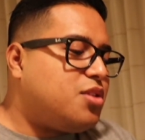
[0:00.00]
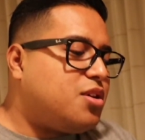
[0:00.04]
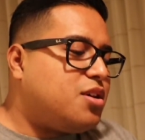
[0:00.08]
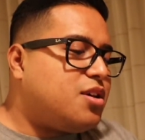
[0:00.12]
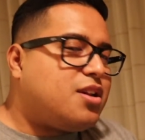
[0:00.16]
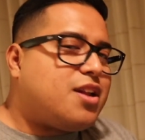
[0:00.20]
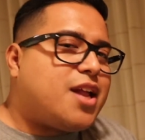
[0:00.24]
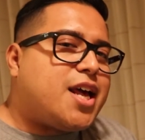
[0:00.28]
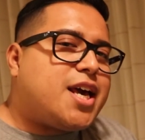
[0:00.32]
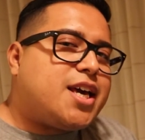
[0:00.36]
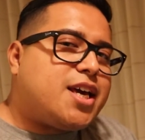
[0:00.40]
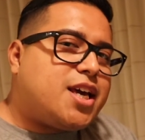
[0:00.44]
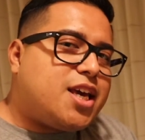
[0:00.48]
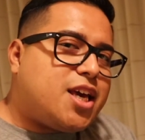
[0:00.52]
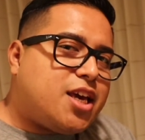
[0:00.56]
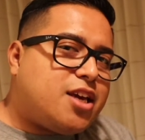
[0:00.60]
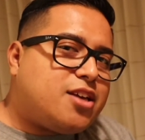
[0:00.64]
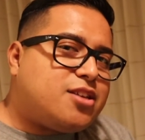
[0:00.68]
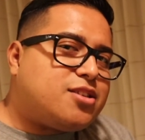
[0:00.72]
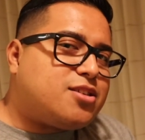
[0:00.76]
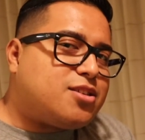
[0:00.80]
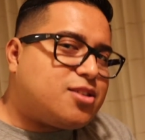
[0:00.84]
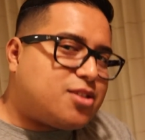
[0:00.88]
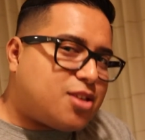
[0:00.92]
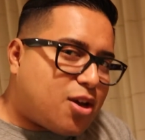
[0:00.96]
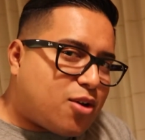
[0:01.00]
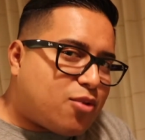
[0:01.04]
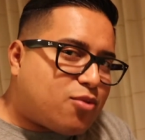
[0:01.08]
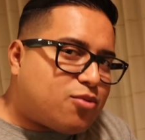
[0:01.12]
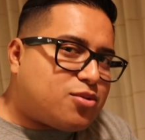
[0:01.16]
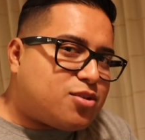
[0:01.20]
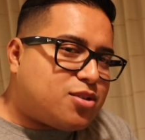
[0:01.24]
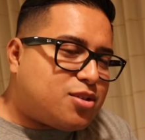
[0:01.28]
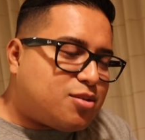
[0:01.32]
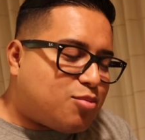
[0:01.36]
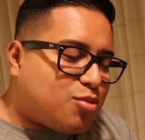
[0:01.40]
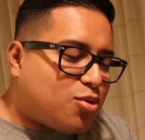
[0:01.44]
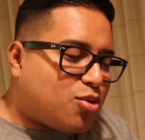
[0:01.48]
like Keystone
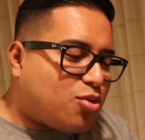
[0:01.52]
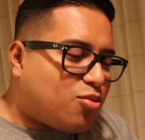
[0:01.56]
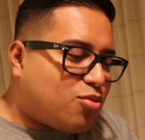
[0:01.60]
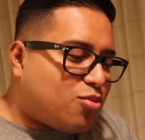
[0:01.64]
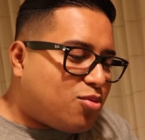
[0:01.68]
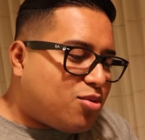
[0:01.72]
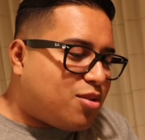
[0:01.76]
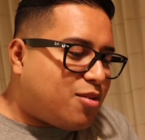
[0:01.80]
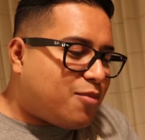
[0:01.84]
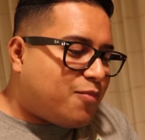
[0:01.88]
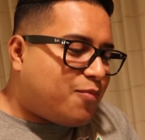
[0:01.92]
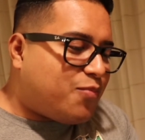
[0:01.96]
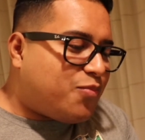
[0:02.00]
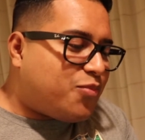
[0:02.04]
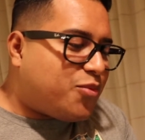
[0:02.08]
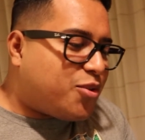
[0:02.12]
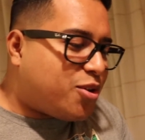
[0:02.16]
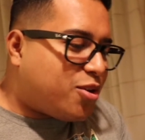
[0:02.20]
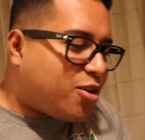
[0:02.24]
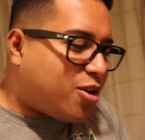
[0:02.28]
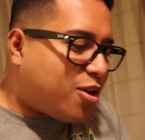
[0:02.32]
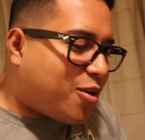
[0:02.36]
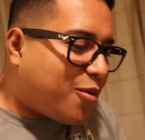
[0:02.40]
smooth. You know.